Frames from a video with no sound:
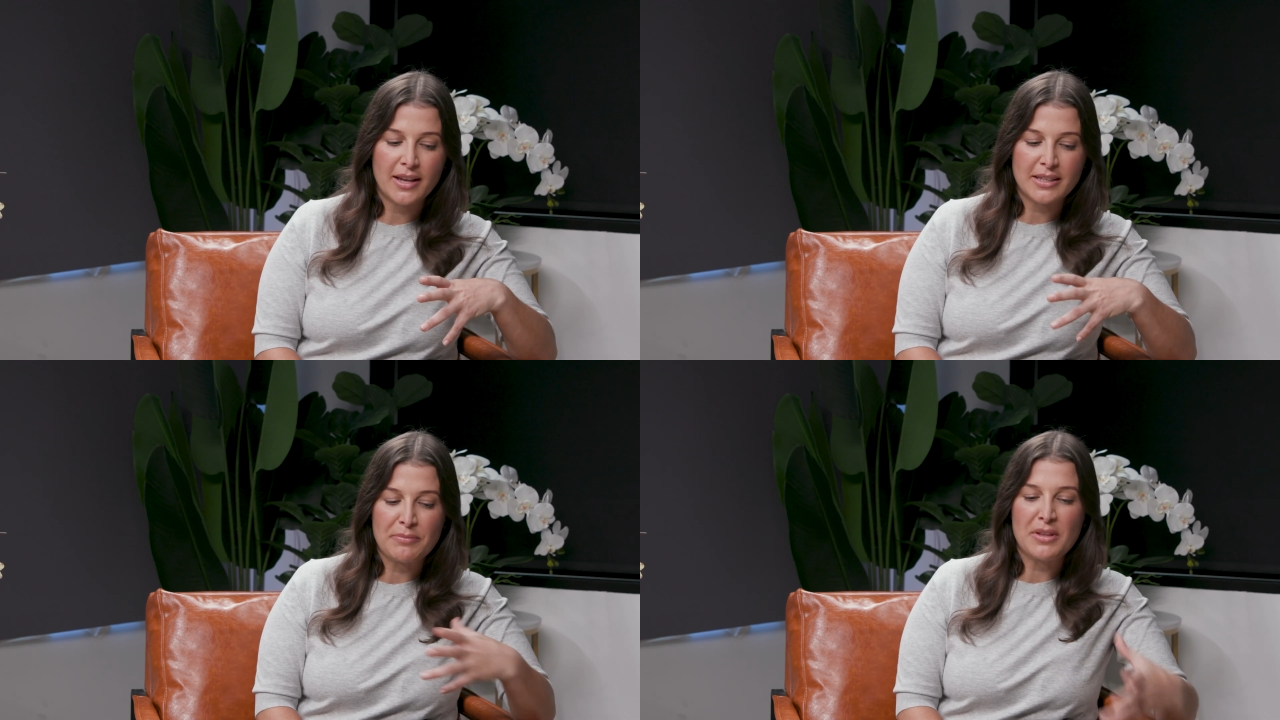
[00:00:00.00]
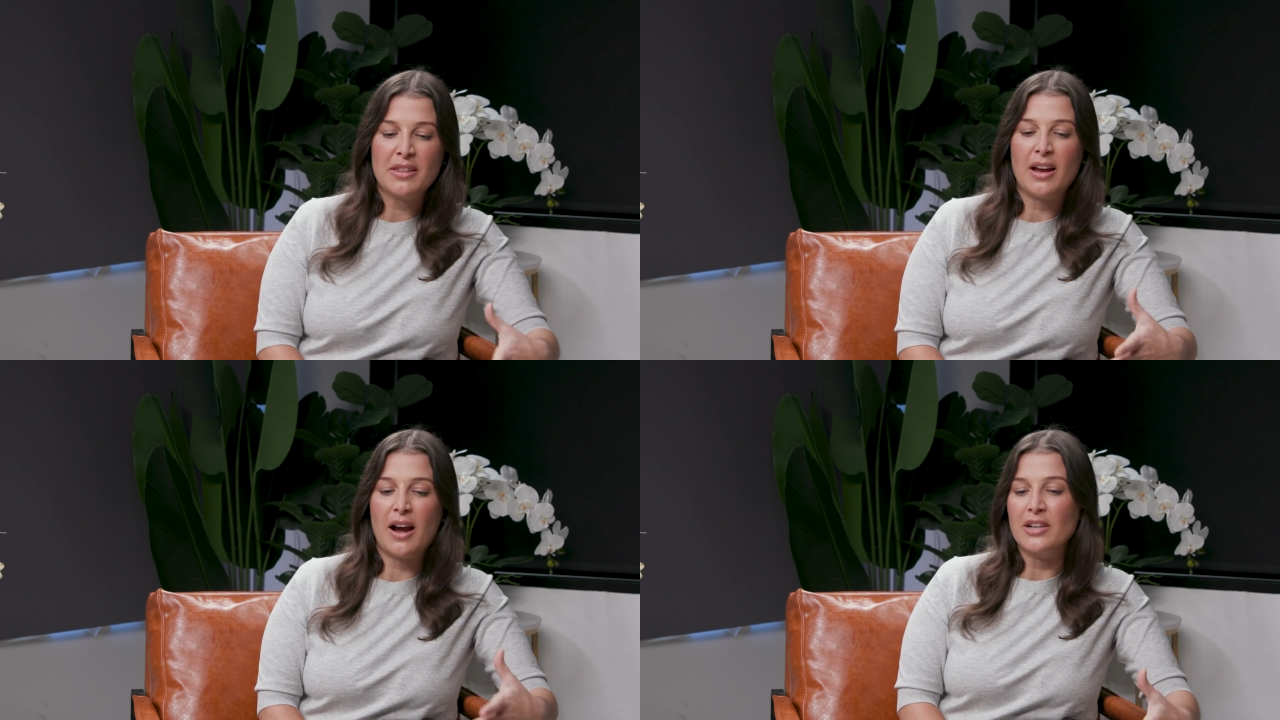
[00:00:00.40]
it's
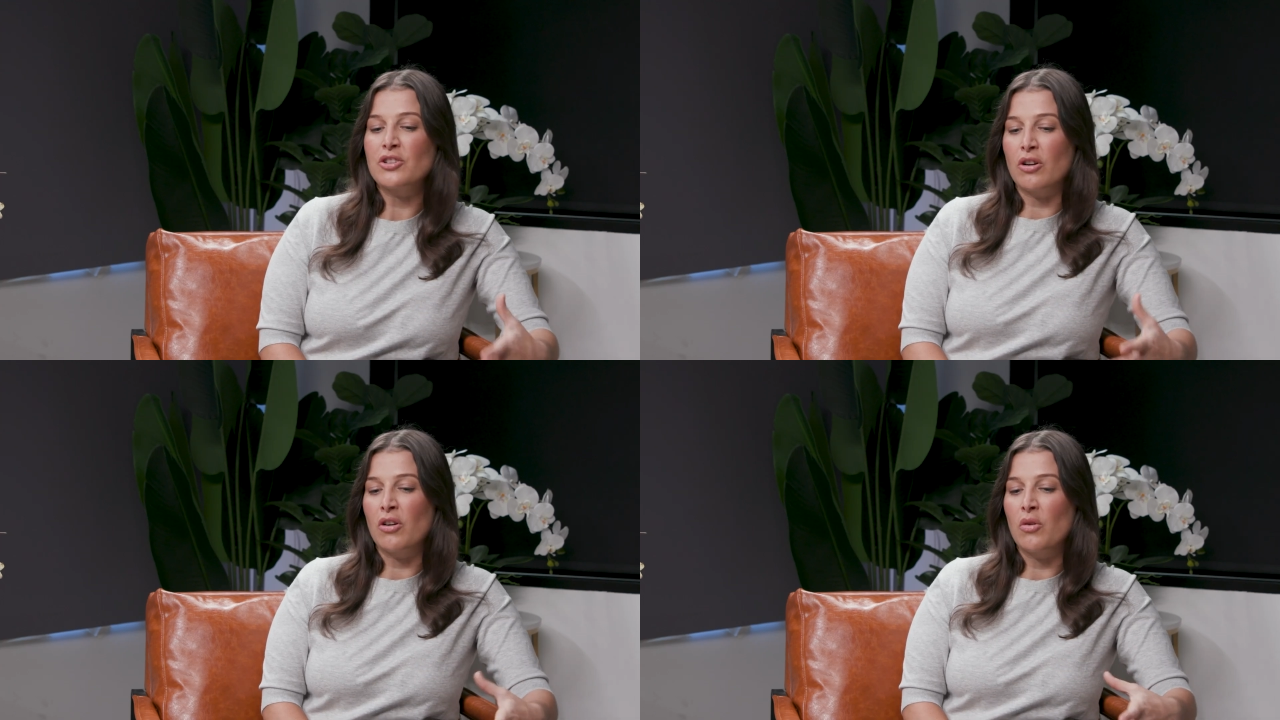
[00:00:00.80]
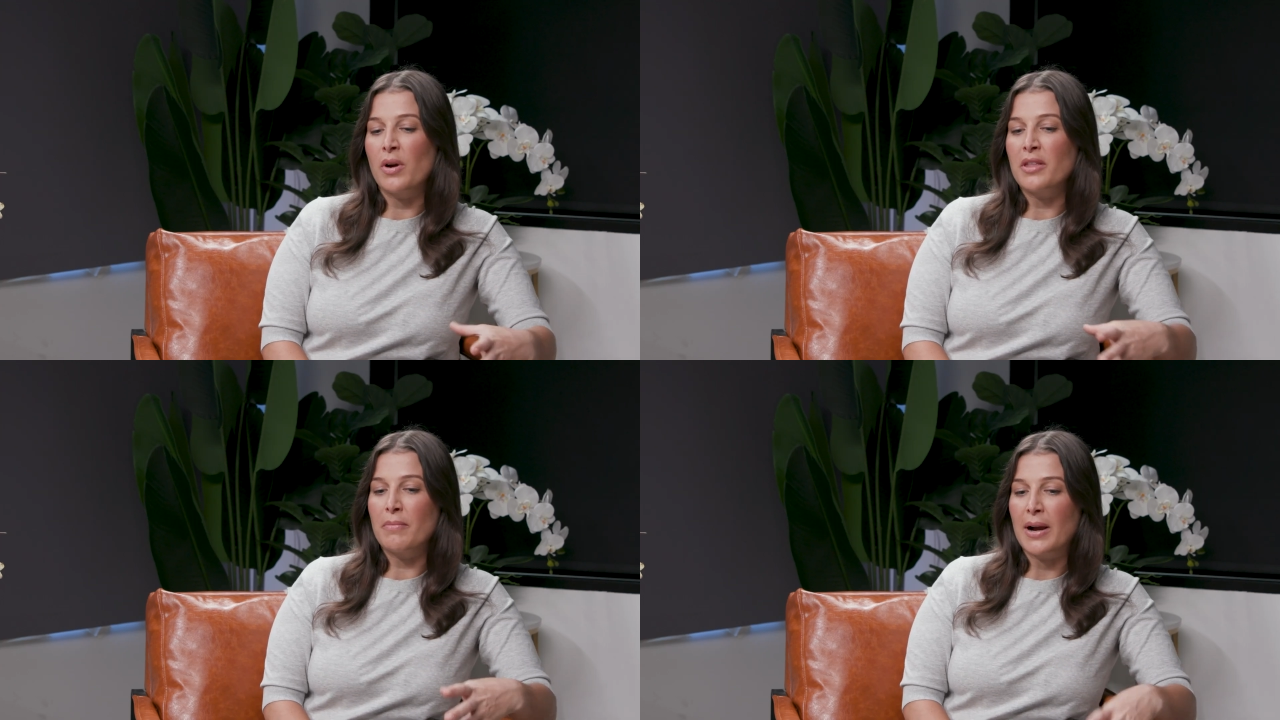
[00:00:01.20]
something that I struggle
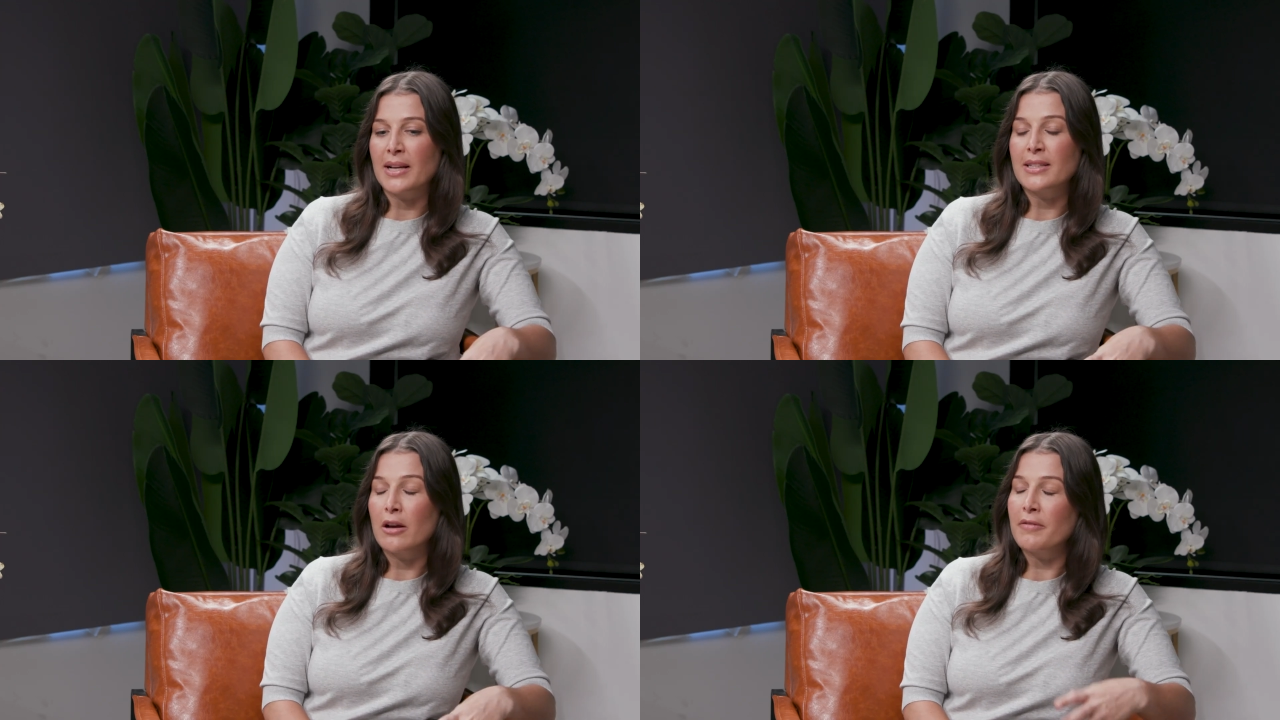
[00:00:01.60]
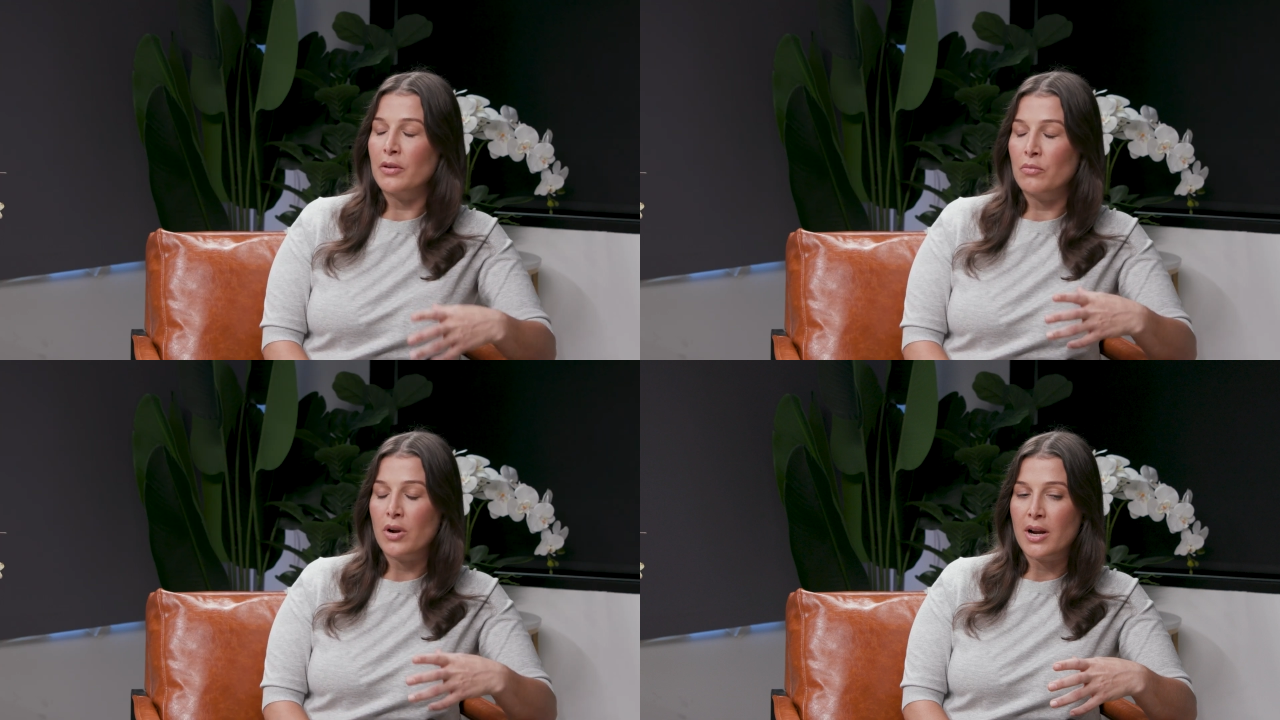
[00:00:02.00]
with myself and